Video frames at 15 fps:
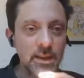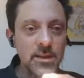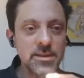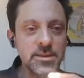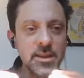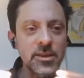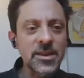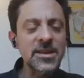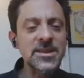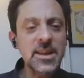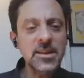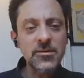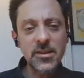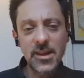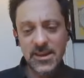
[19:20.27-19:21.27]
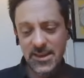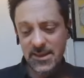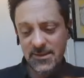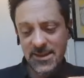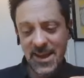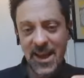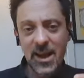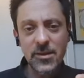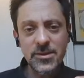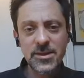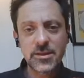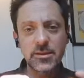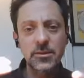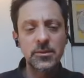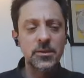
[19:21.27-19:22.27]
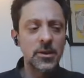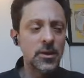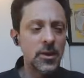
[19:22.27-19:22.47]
So the general idea is how do you